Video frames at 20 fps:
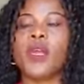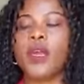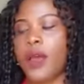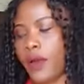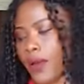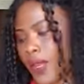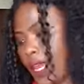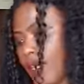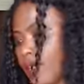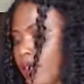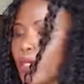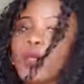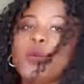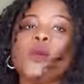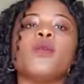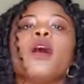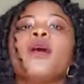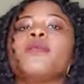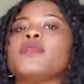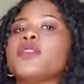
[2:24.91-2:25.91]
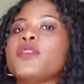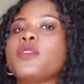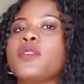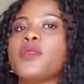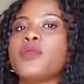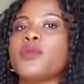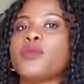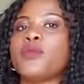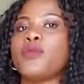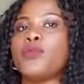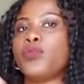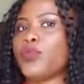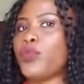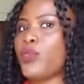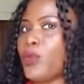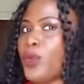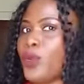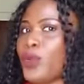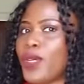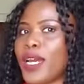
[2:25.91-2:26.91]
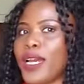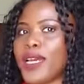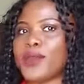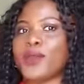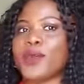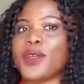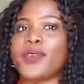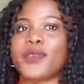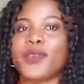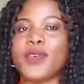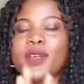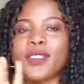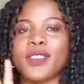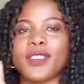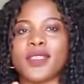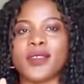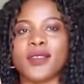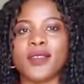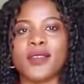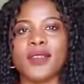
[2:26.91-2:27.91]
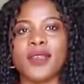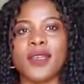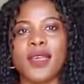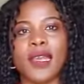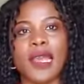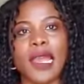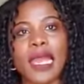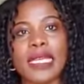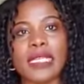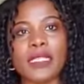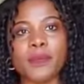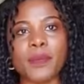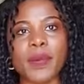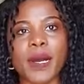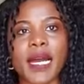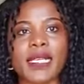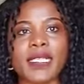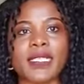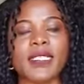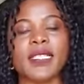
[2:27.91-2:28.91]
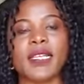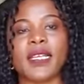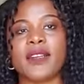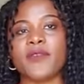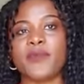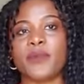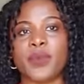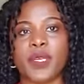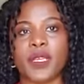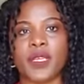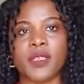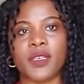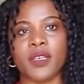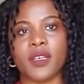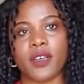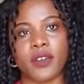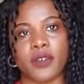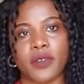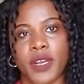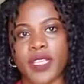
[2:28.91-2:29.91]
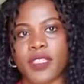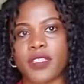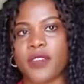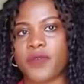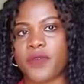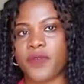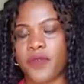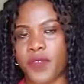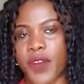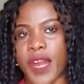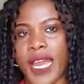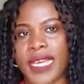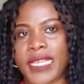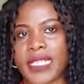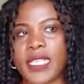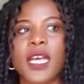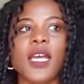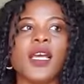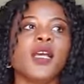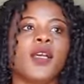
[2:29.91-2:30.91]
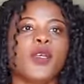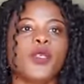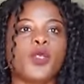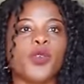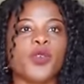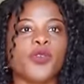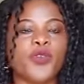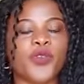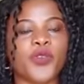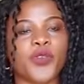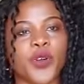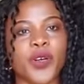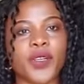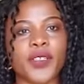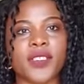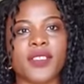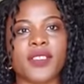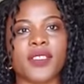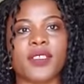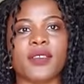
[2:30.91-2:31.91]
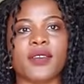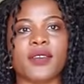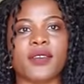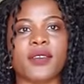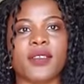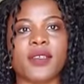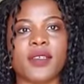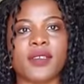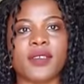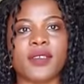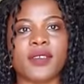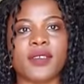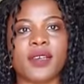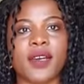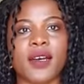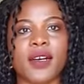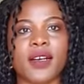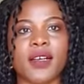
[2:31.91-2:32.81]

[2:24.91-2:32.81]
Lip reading: Okay, so I'm just gonna show you guys what I've gotten in the past that have been a great find. So first is this